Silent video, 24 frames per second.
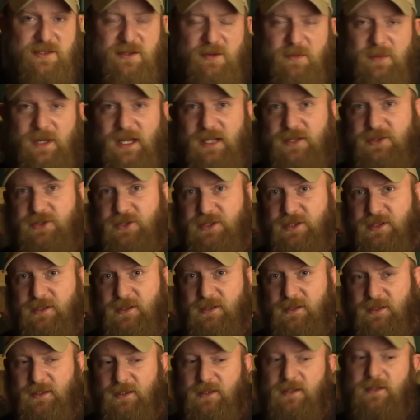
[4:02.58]
so much.
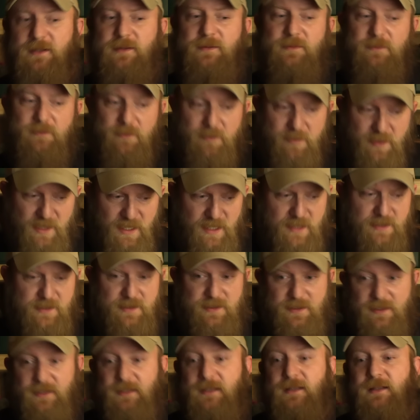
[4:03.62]

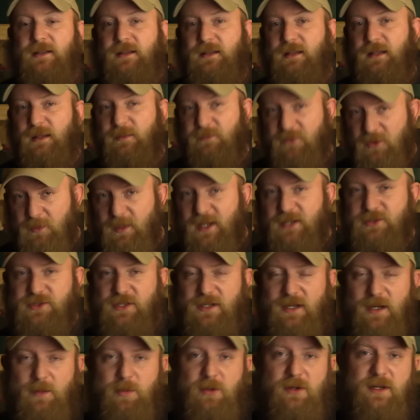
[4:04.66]
But
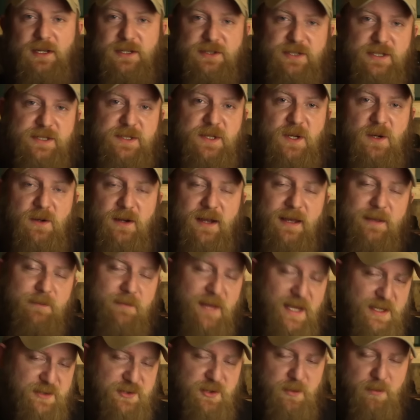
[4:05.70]
information operations are a
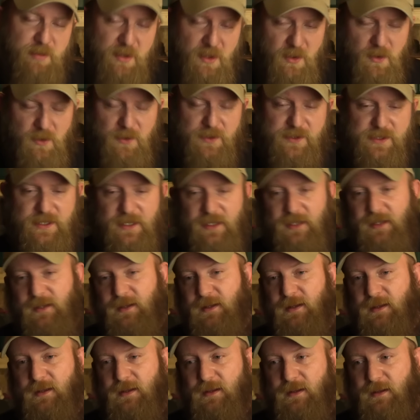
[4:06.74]
major part
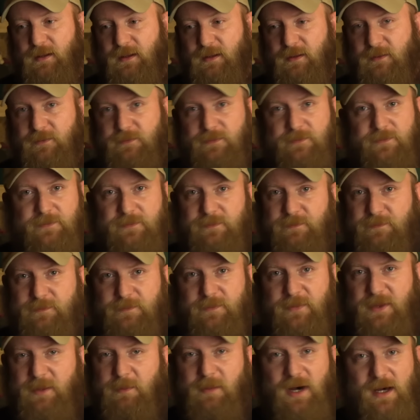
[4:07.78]
of
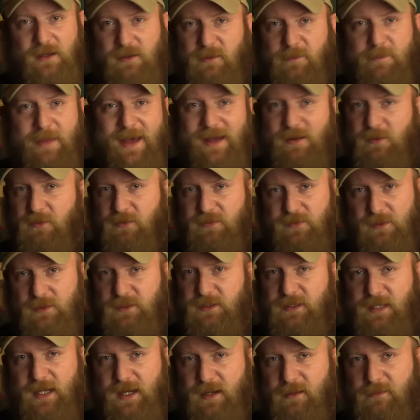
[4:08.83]
the modern
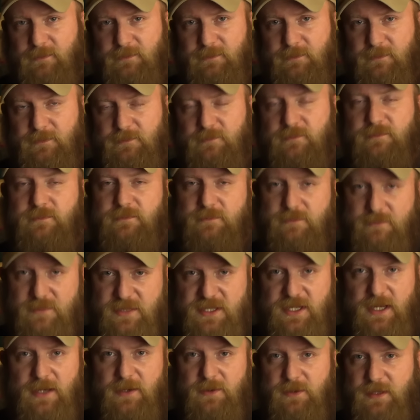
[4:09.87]
battlefield now.
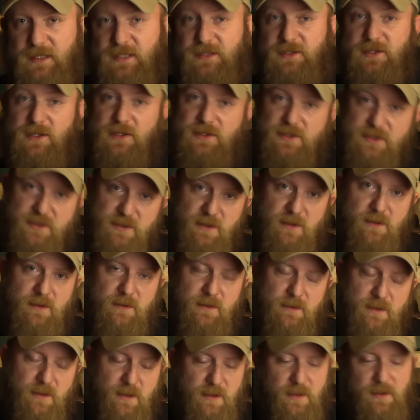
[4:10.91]
So it's a
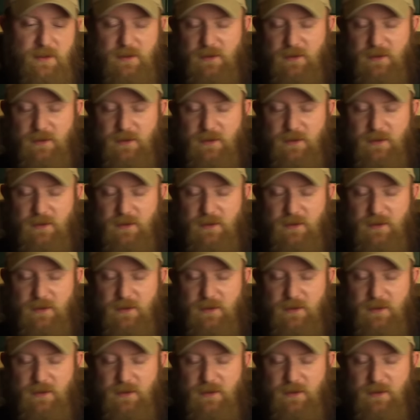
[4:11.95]
concern